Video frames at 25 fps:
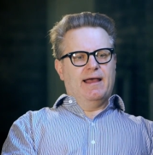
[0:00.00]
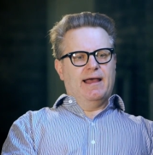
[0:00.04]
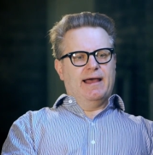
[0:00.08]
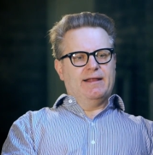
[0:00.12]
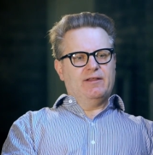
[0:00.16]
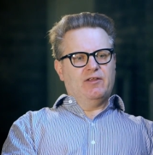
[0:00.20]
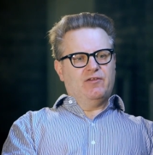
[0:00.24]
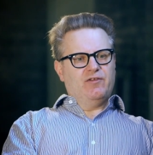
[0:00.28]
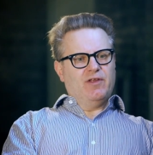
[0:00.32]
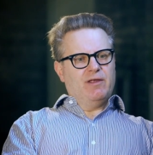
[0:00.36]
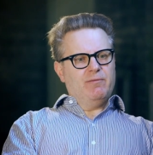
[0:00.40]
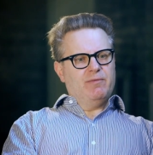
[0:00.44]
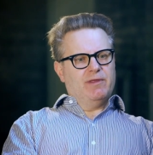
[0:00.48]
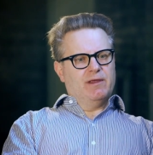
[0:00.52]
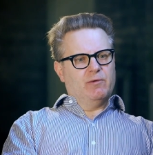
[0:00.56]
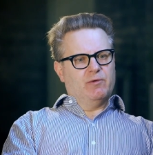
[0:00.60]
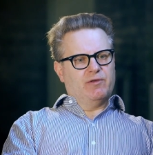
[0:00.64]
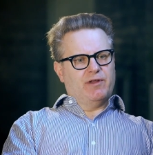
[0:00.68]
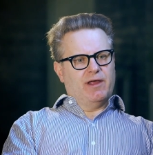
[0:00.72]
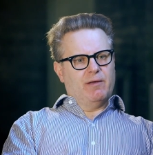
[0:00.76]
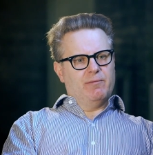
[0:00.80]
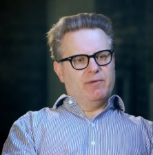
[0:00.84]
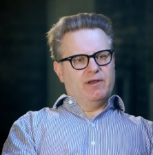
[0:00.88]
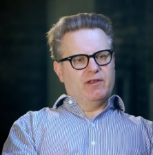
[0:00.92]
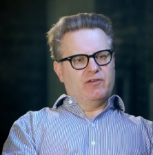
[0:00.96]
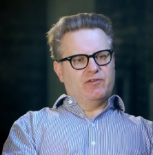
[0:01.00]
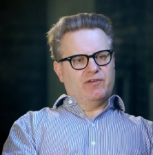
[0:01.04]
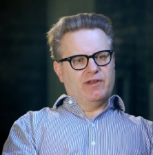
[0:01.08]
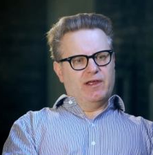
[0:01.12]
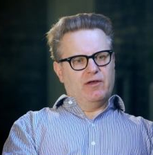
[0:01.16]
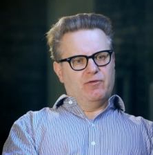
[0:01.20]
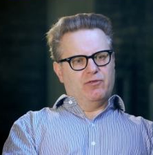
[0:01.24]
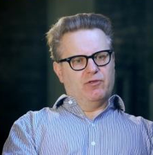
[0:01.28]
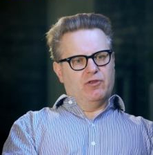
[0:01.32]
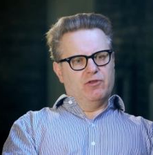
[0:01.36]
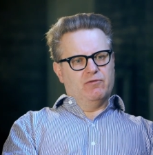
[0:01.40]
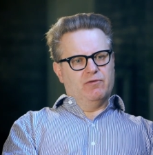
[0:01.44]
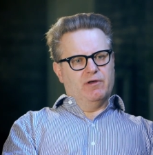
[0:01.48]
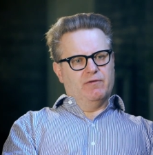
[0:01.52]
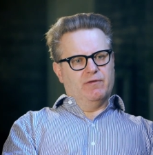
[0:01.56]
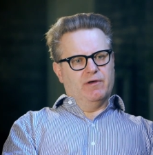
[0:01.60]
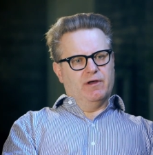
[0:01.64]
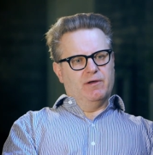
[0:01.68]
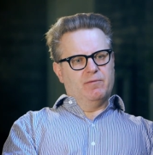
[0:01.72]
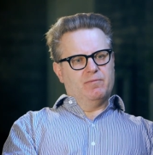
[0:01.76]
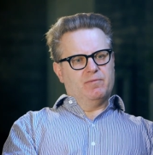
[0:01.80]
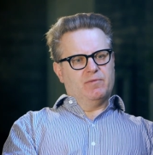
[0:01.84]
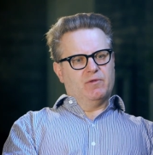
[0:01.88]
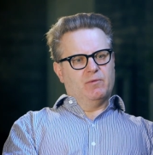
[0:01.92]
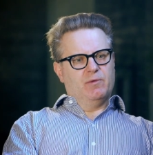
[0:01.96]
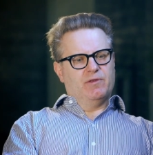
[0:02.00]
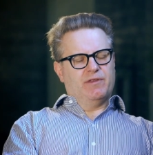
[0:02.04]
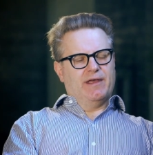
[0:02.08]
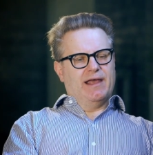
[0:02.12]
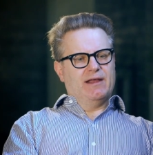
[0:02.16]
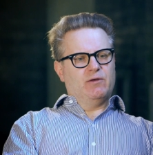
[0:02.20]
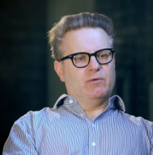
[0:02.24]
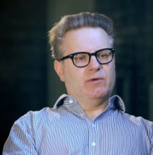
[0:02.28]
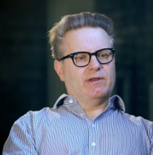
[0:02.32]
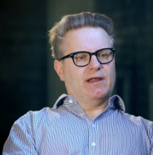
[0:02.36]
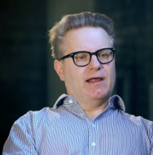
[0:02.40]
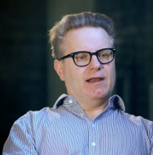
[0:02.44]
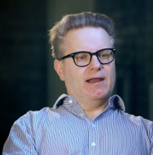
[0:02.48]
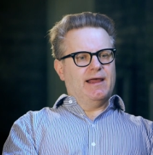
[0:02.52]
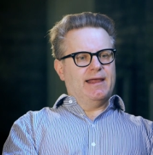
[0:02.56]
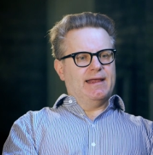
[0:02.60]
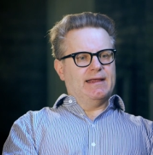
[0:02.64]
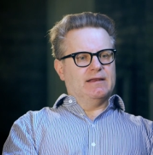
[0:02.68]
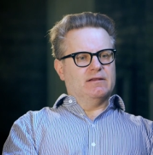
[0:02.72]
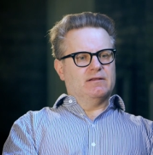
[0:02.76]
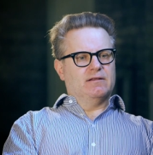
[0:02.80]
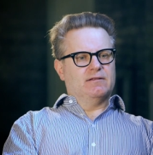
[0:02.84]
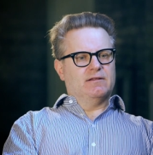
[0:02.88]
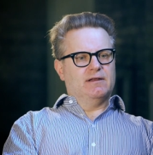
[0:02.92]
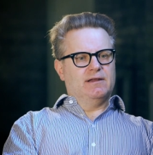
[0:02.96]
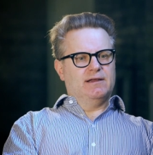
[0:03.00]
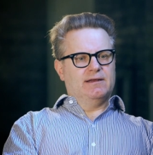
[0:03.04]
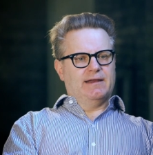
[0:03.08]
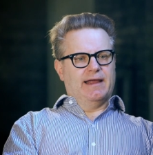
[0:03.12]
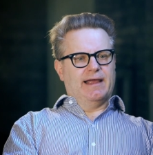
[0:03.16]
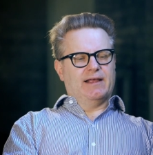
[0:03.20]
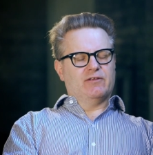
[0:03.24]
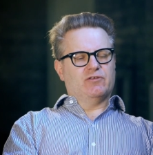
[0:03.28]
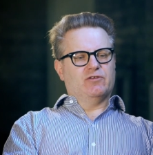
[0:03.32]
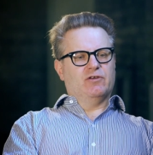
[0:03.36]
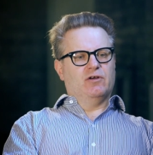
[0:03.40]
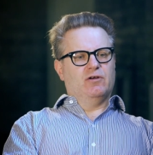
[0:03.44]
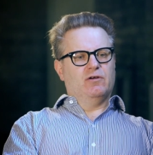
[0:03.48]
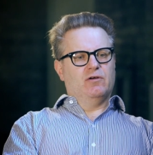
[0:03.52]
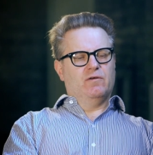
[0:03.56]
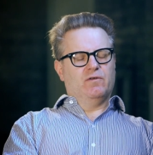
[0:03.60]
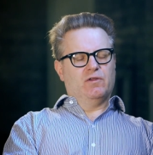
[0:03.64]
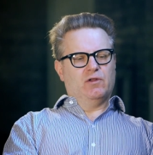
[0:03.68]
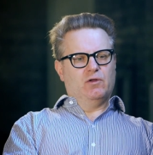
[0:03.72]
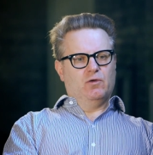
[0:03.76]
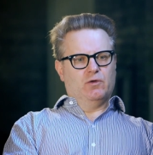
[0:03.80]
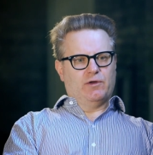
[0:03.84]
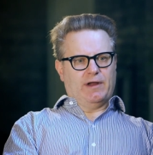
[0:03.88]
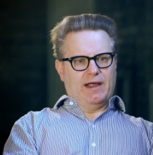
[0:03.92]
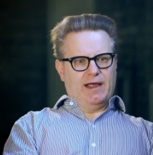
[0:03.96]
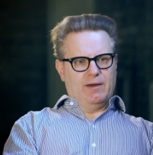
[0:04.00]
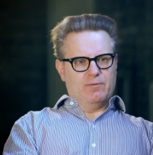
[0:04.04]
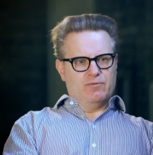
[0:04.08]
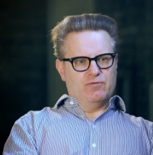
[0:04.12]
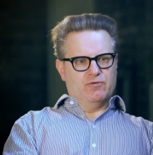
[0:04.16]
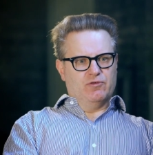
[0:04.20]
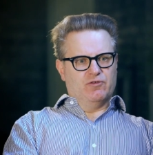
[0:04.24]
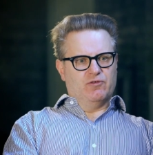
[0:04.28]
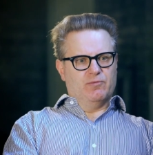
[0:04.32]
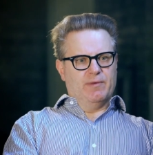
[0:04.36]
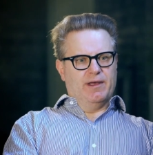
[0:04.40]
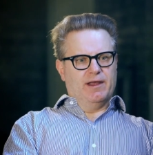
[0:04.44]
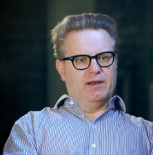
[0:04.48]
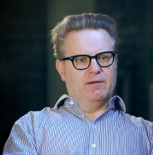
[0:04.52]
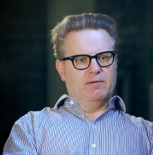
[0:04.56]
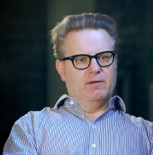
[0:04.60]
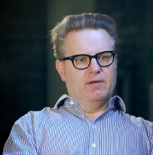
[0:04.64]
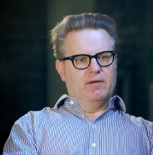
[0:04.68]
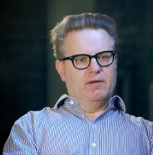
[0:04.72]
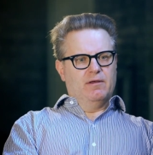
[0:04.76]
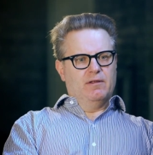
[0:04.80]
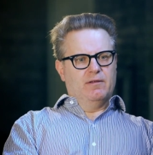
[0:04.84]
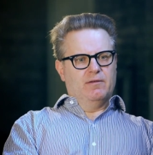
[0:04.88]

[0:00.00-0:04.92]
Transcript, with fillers: And the same thing was happening south of the river with Edward Alleyne, the lead actor of The Lord Admiral's Men,